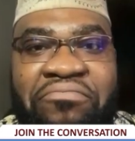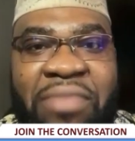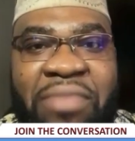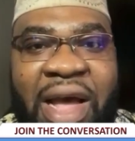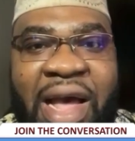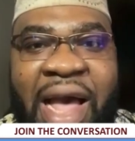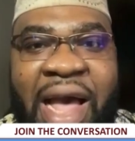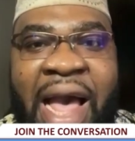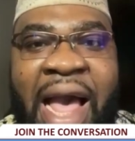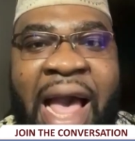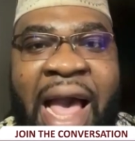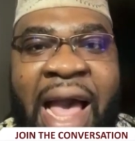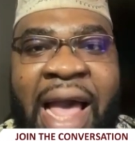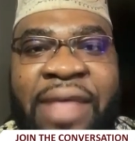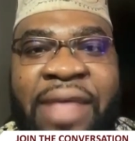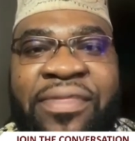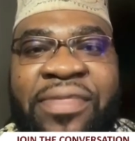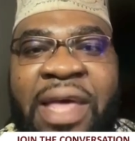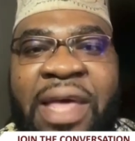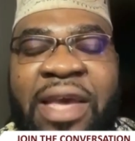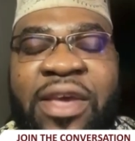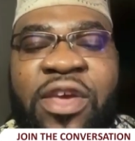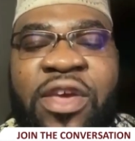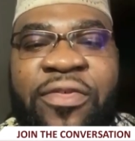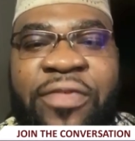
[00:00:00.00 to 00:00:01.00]
I
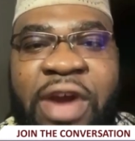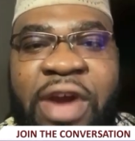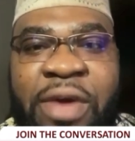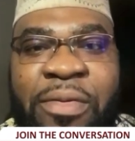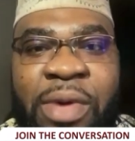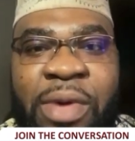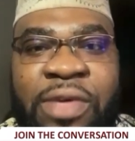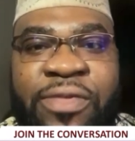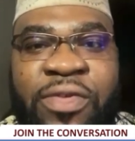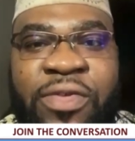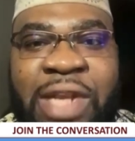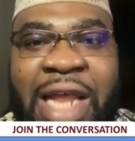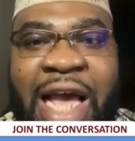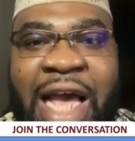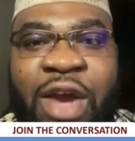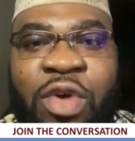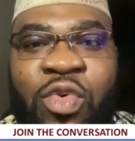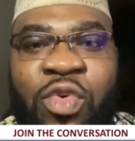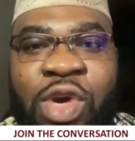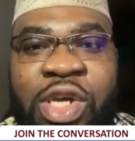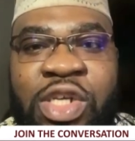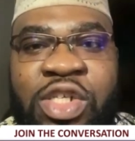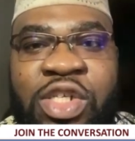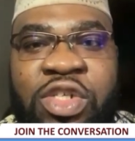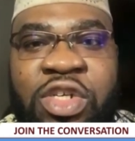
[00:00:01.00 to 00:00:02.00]
thank you very much for
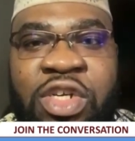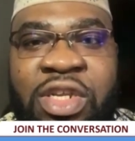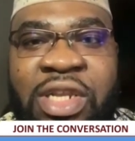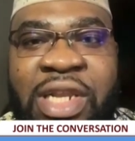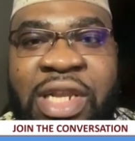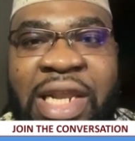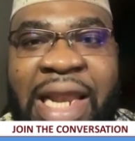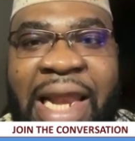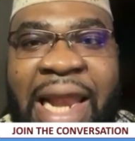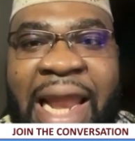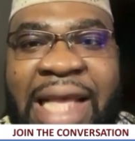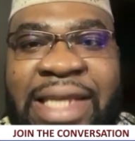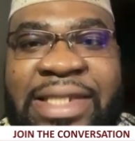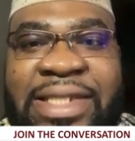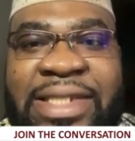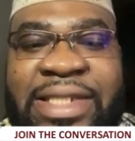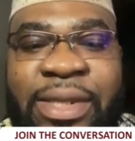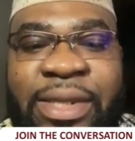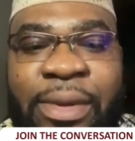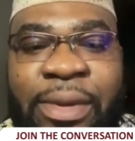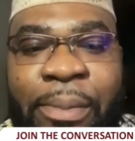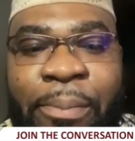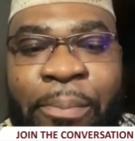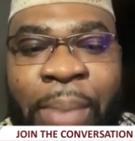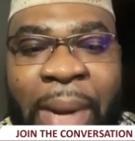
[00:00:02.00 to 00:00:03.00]
that question.
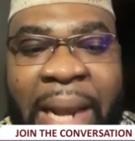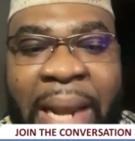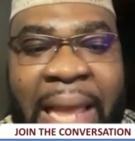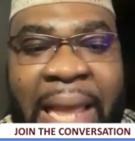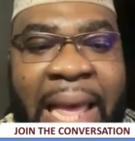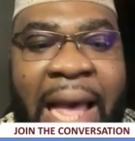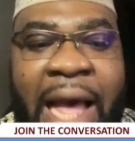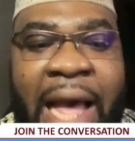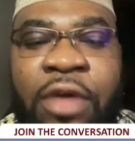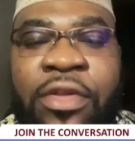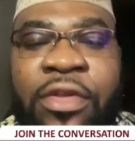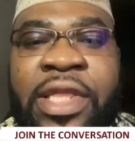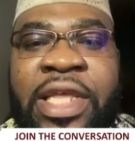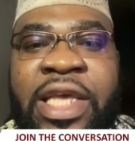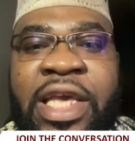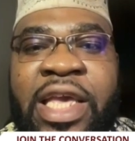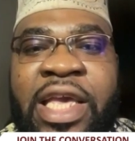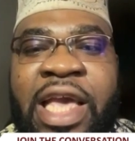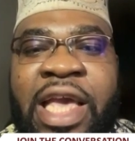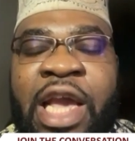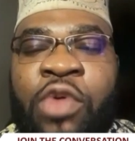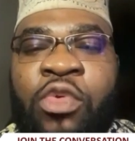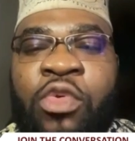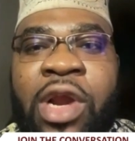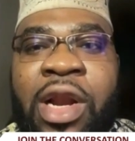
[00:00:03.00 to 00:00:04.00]
Let's play out the
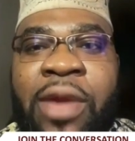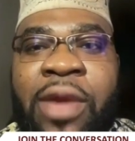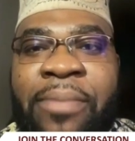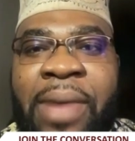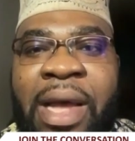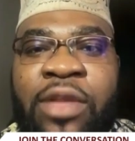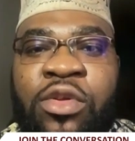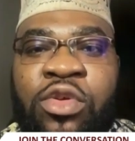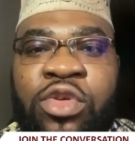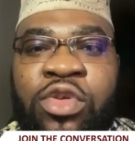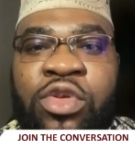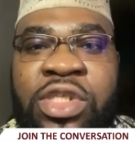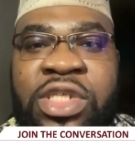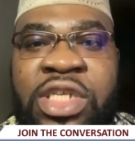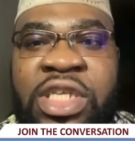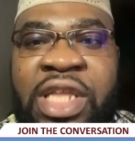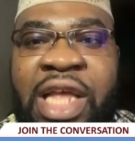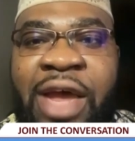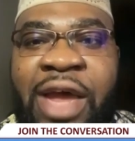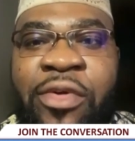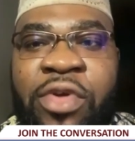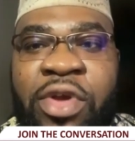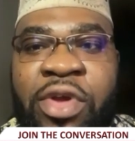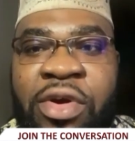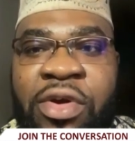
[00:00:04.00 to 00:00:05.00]
Ekweremadu
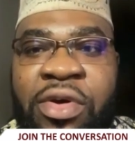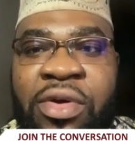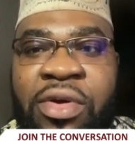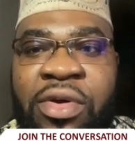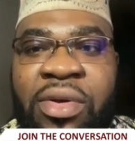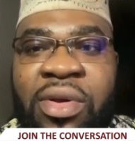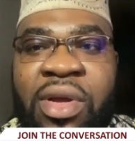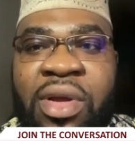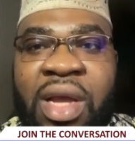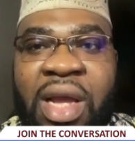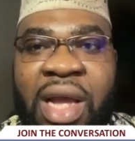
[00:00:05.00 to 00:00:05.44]
scenario.